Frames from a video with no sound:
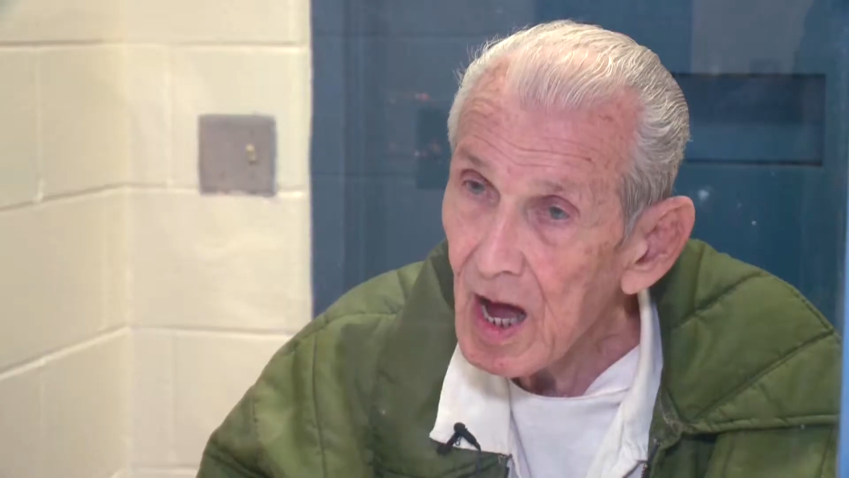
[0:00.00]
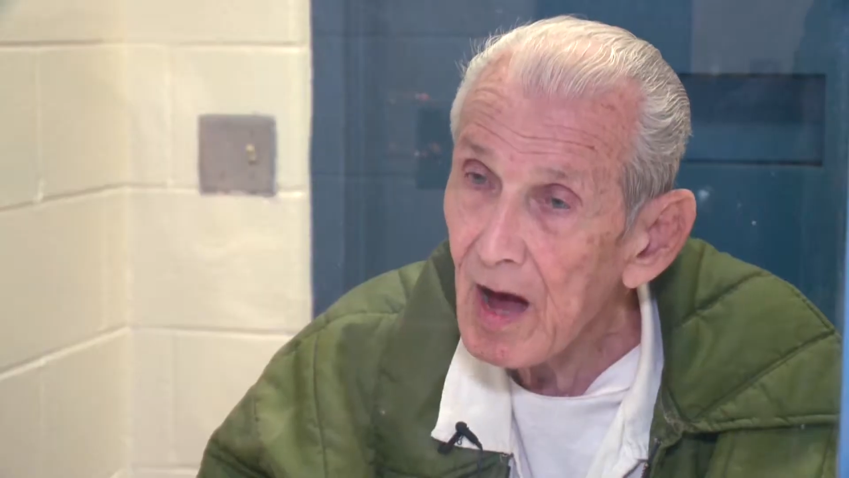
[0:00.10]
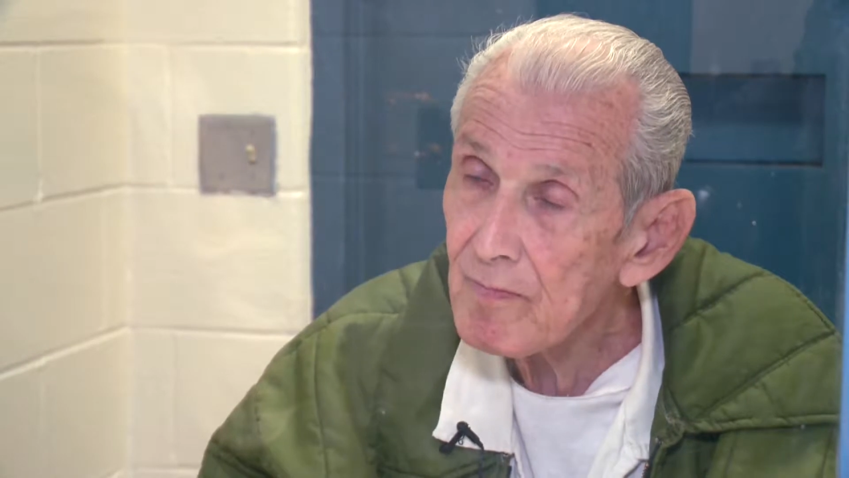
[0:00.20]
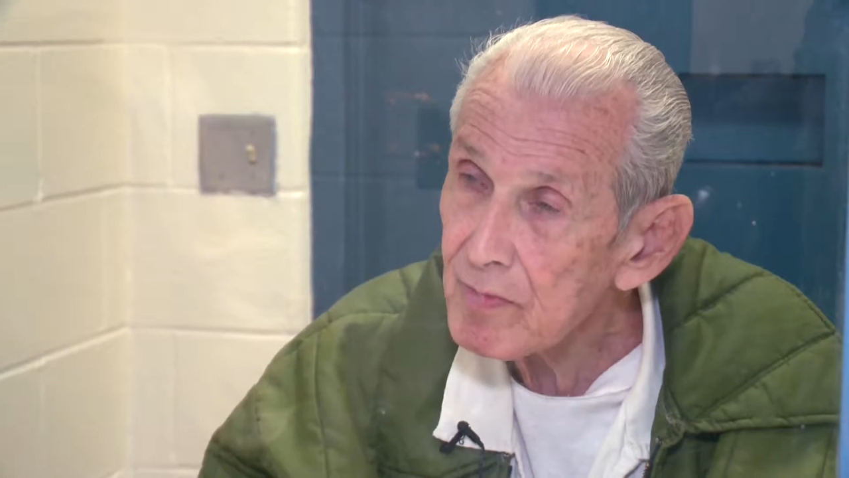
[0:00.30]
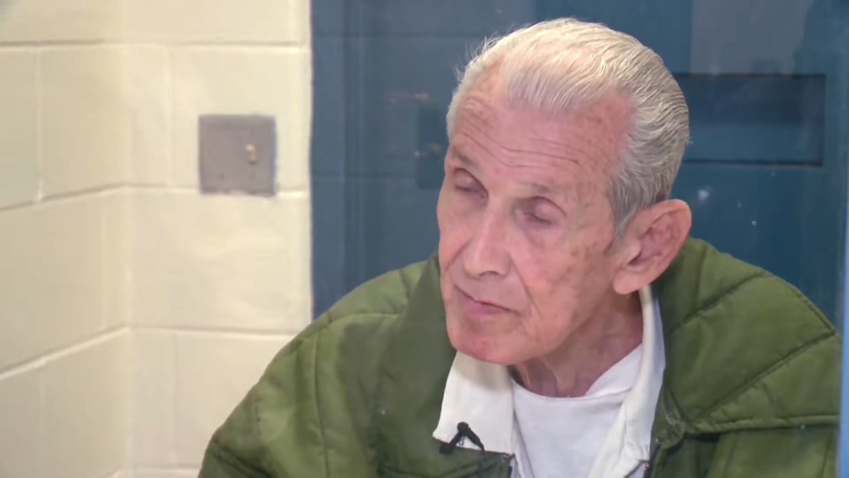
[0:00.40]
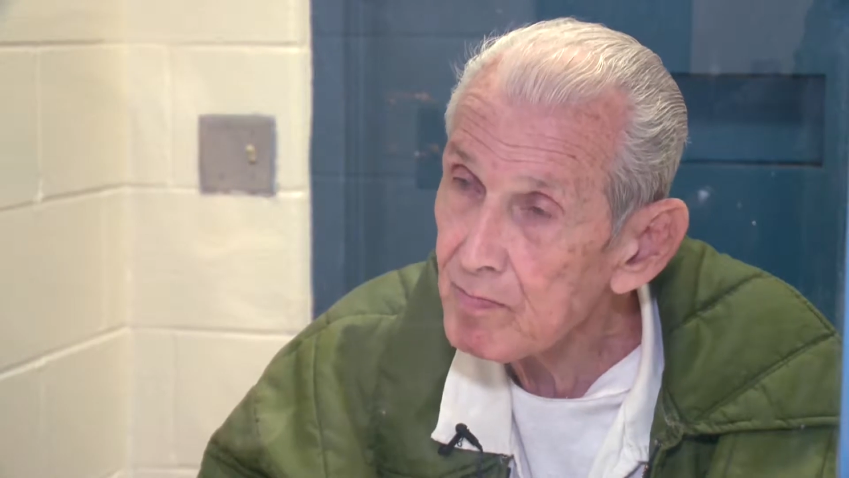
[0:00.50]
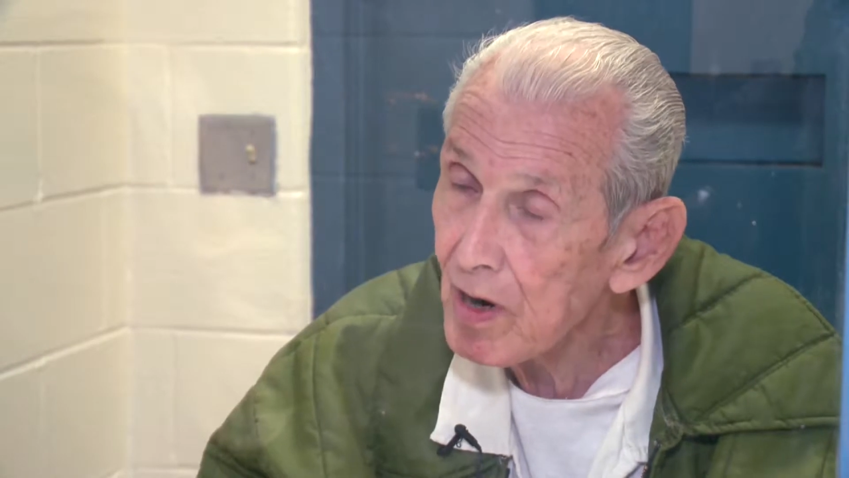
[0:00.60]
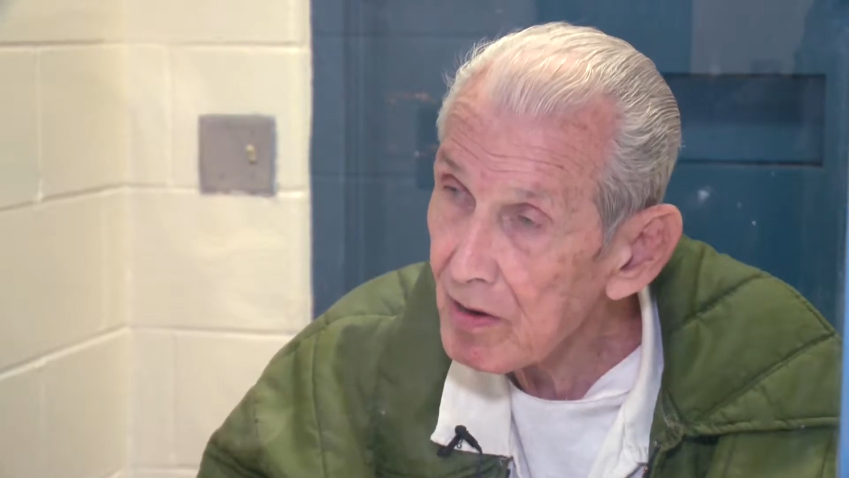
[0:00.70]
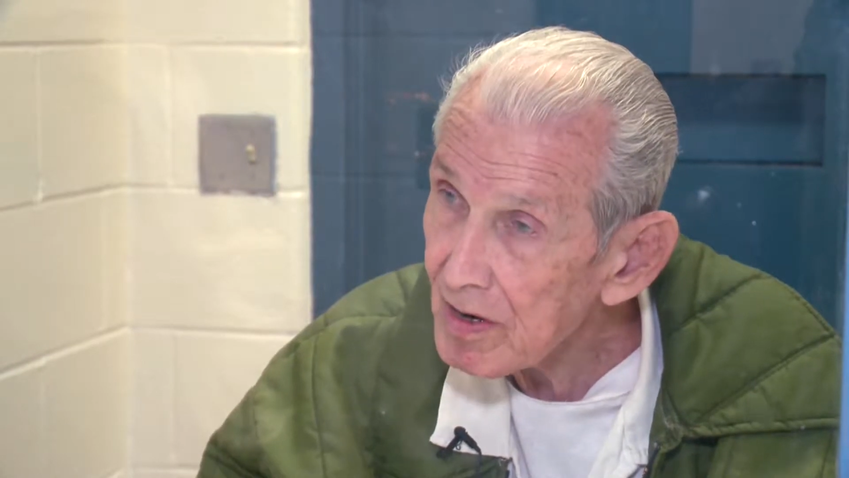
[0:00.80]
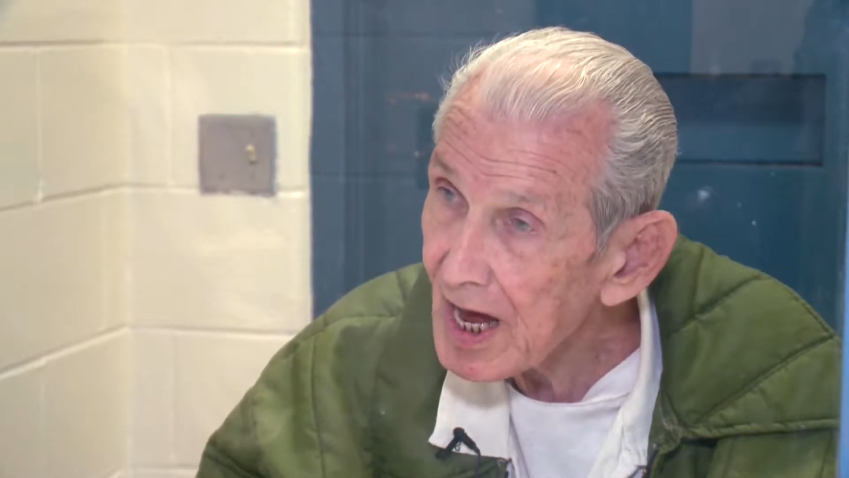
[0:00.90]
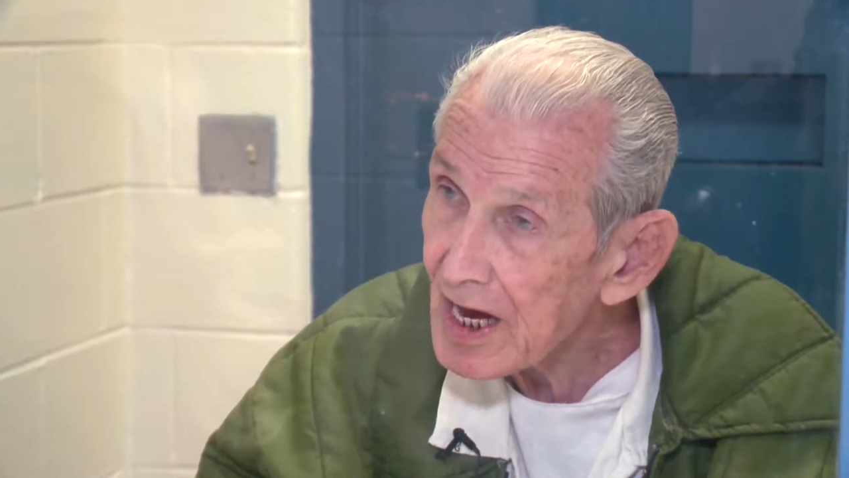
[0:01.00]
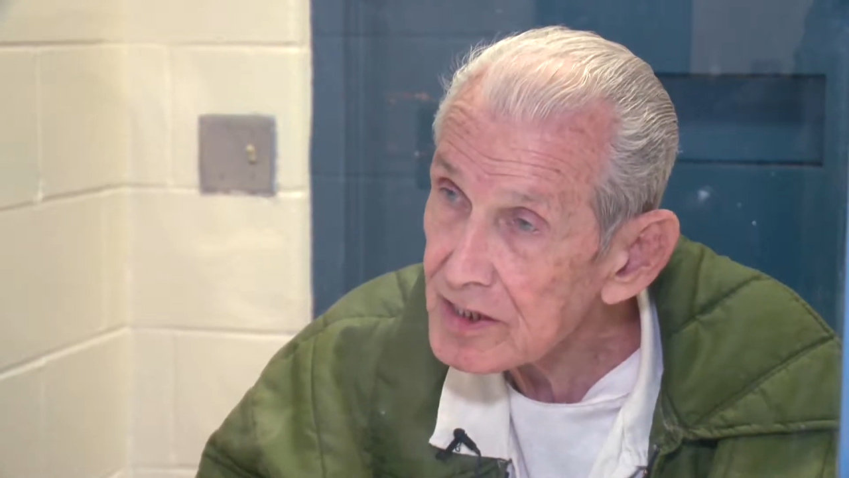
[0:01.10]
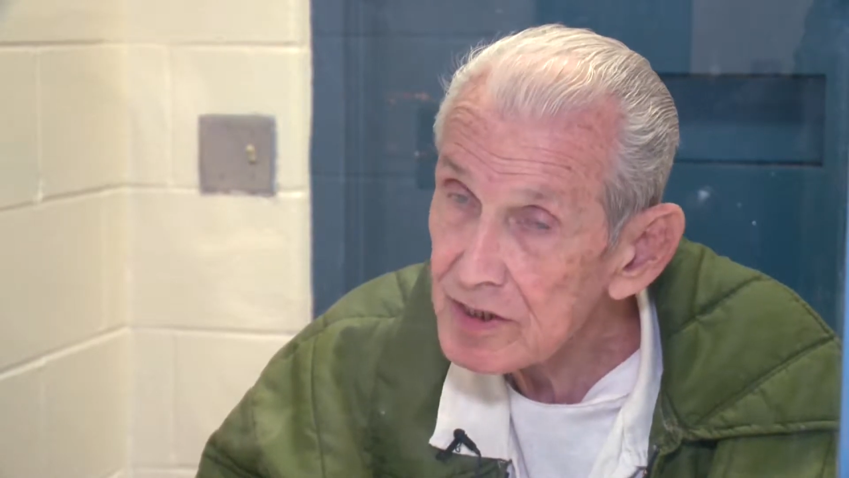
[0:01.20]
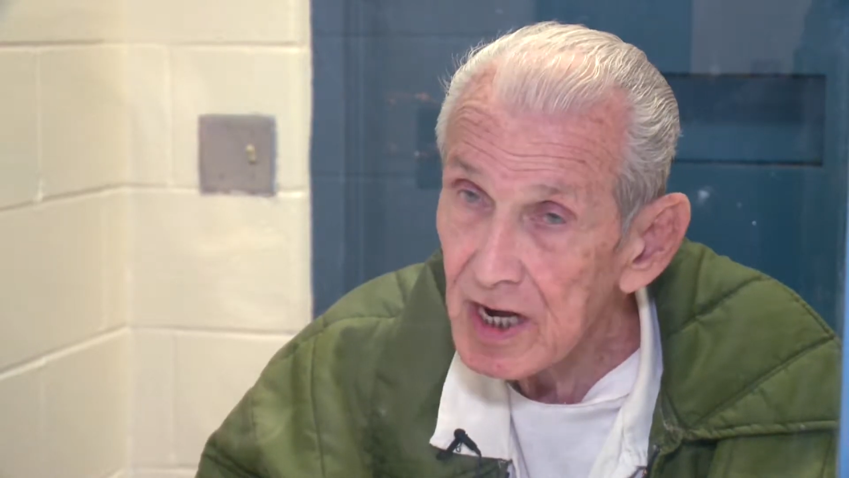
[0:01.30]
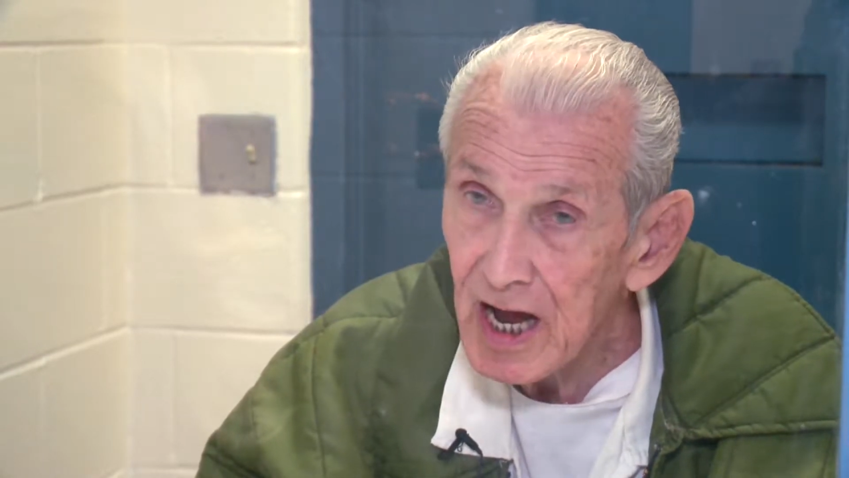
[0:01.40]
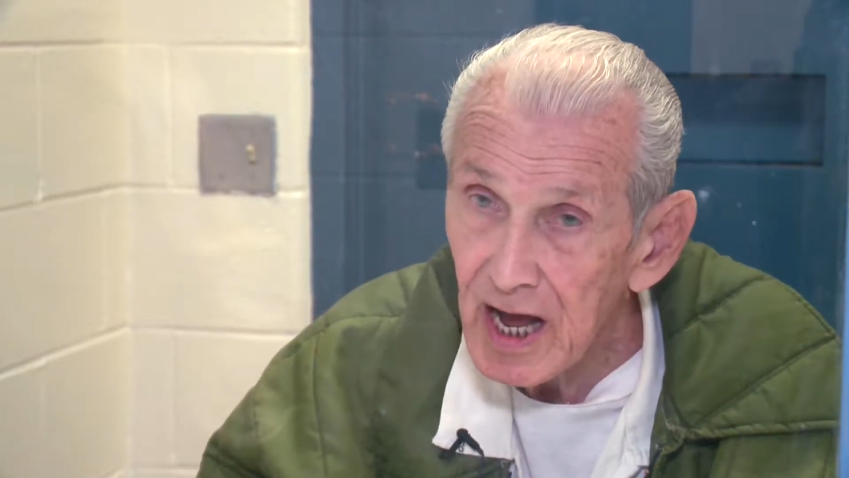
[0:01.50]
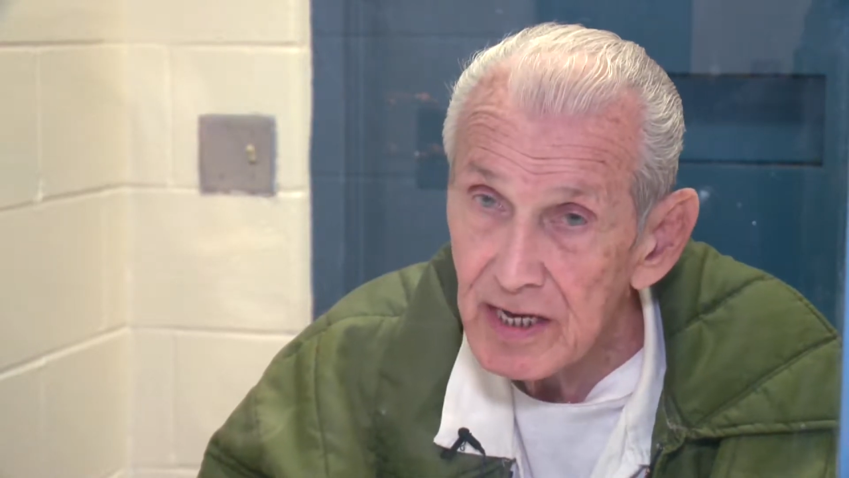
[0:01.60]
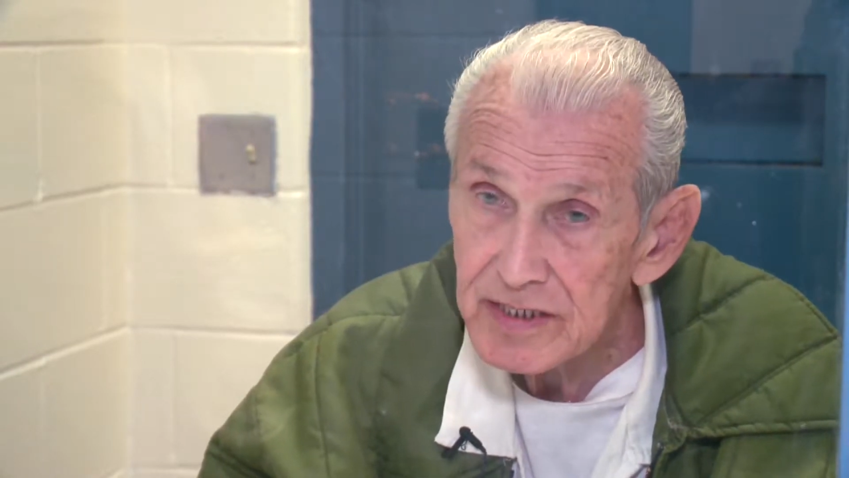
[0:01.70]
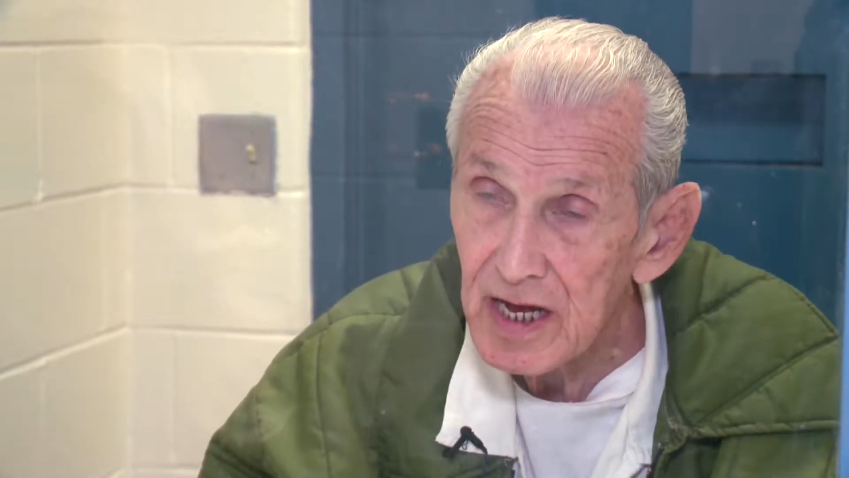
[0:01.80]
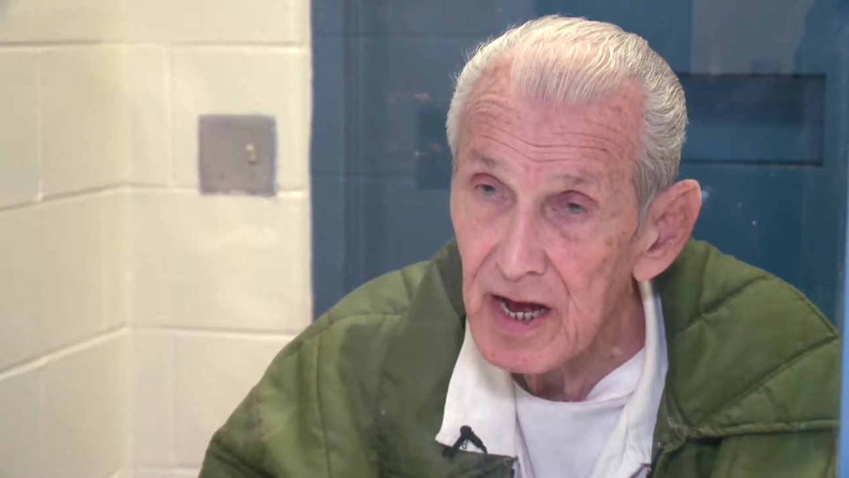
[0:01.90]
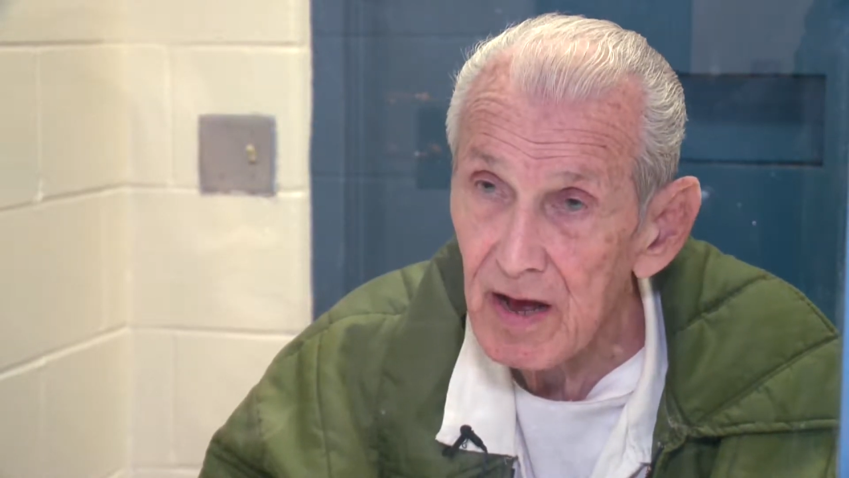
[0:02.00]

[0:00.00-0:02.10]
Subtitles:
I burglarized a house and